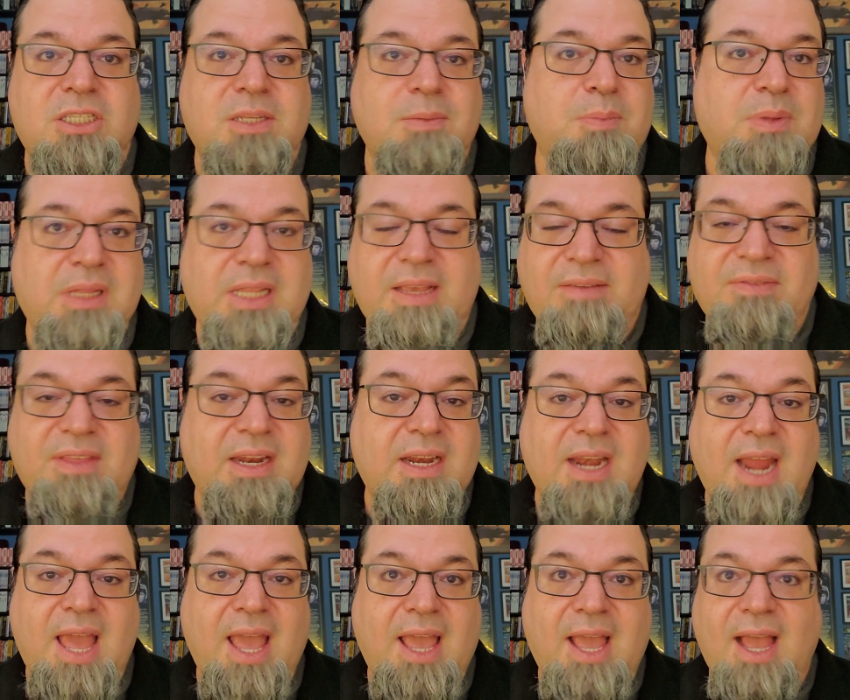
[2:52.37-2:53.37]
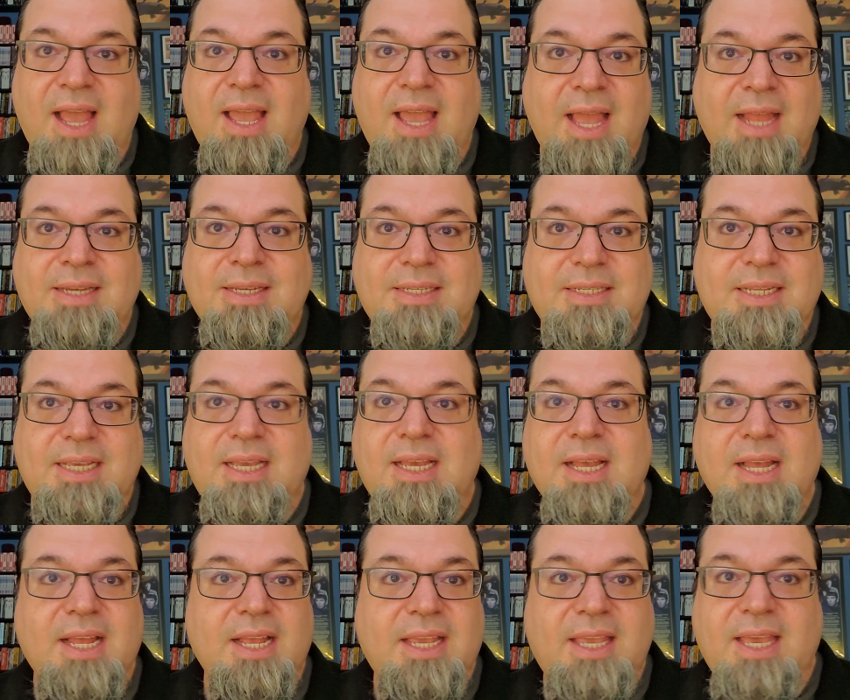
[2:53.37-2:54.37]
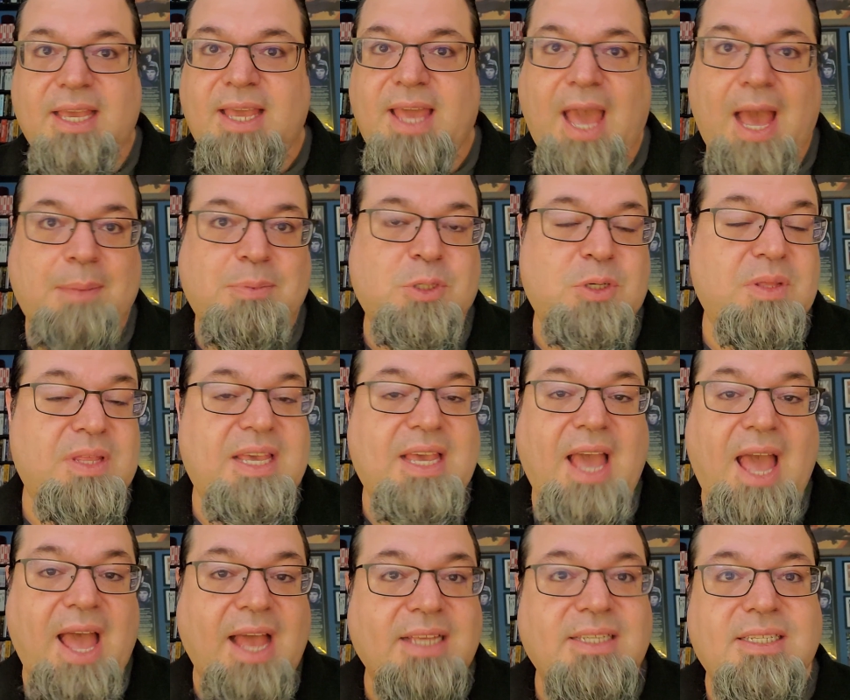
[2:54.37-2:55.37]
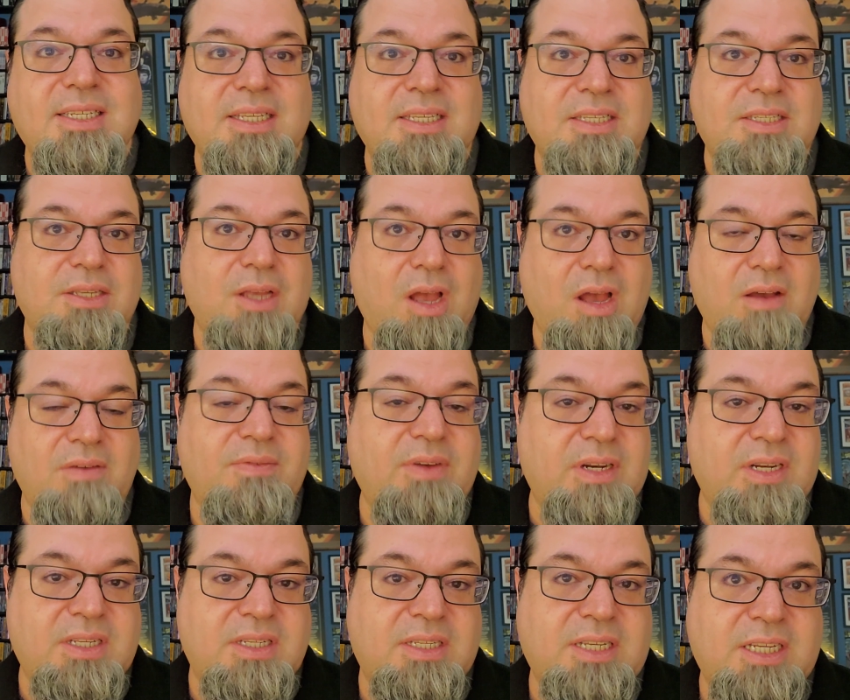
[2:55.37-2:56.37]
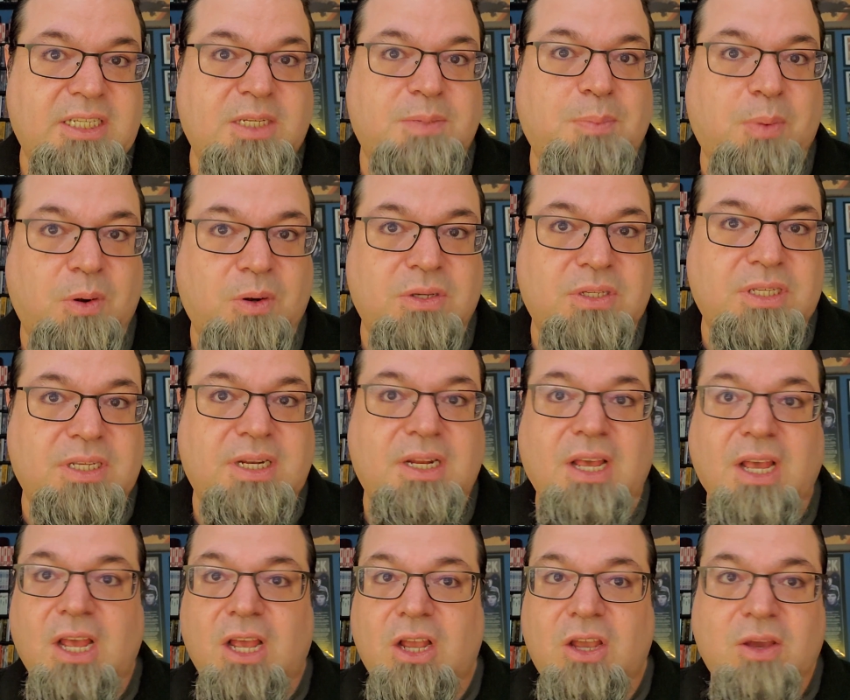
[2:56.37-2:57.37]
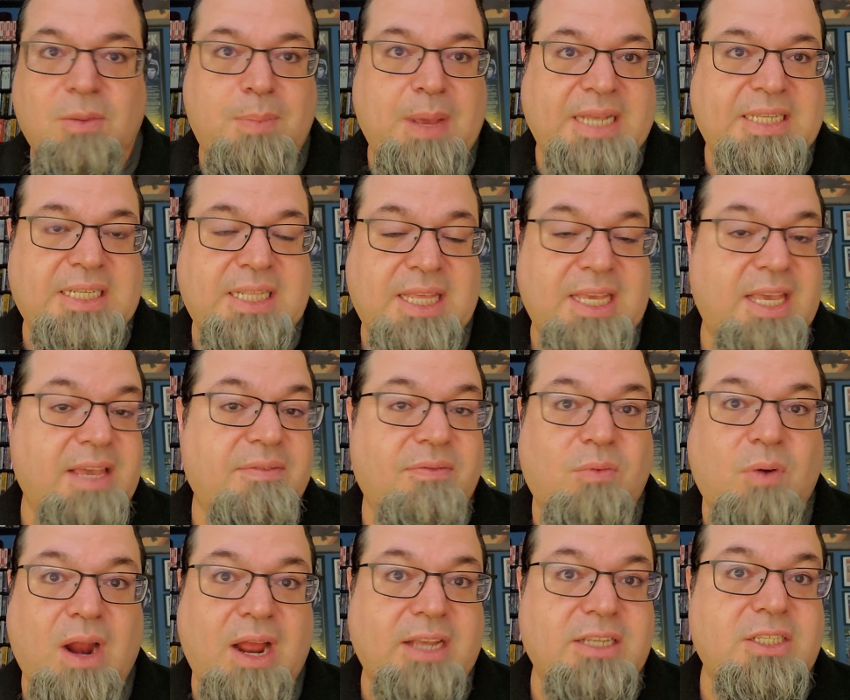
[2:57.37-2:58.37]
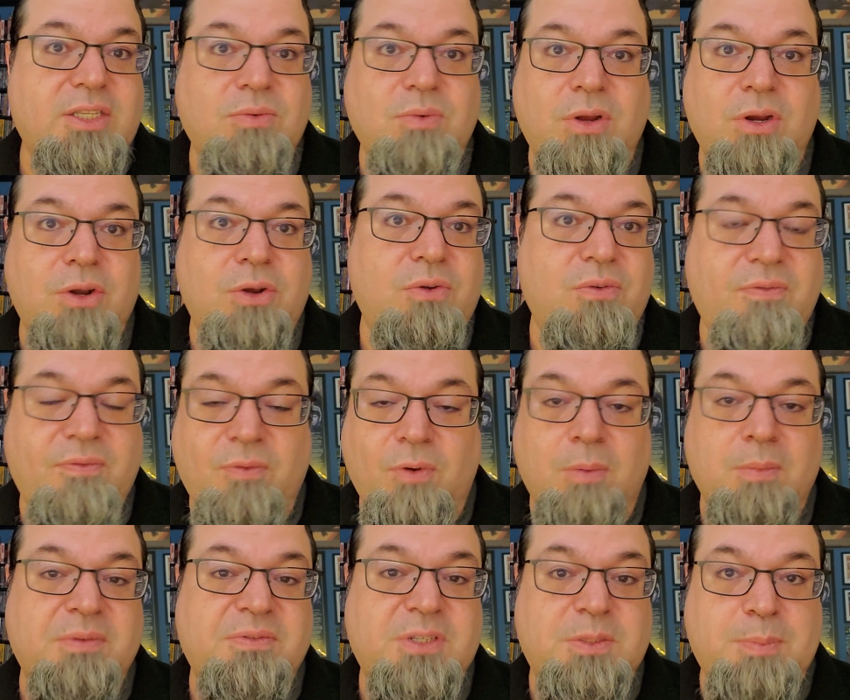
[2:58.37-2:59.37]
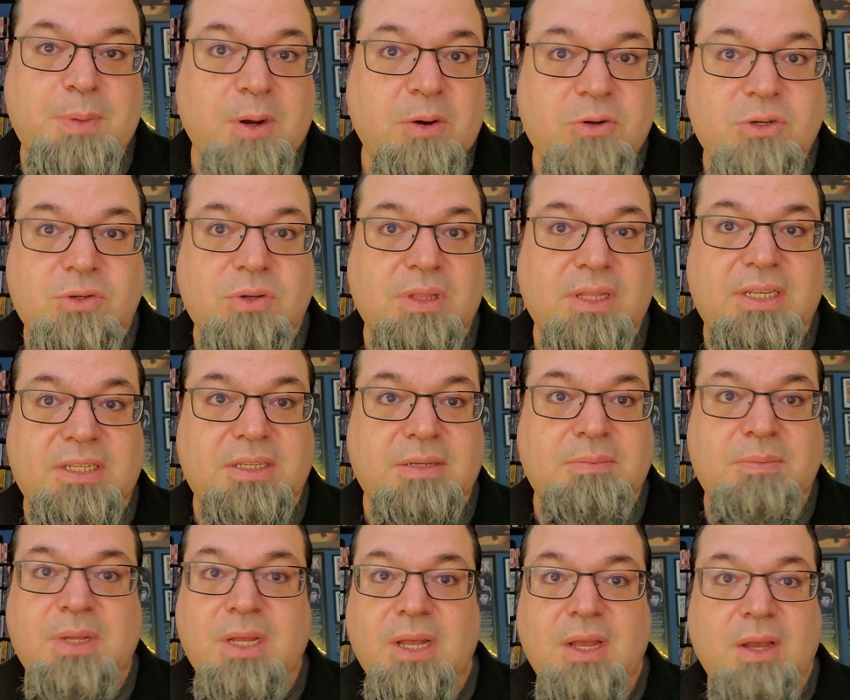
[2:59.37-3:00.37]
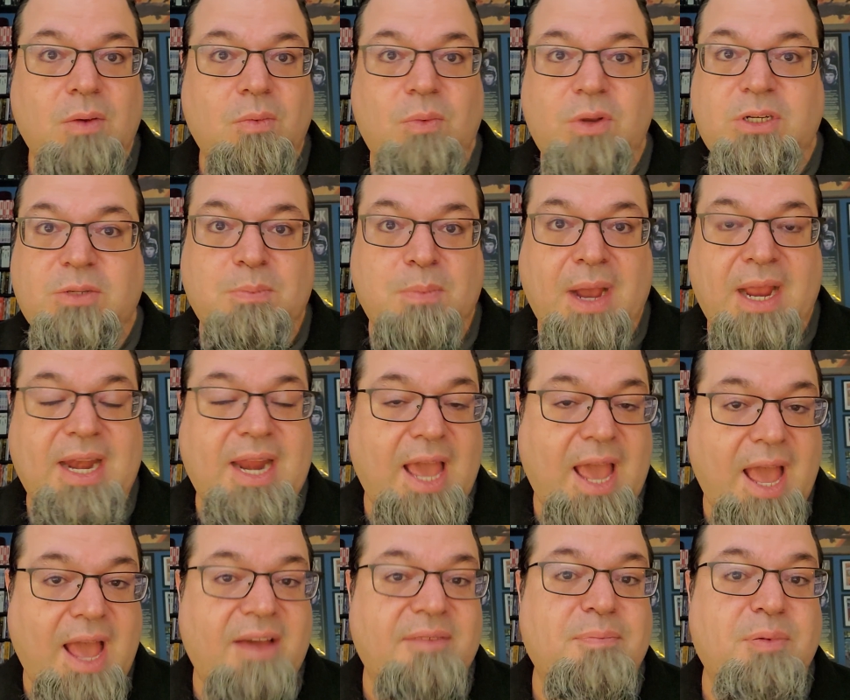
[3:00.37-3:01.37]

The belief that an AI entity can capture the essence of a deceased person could basically give rise to a new form of spiritualism, which might have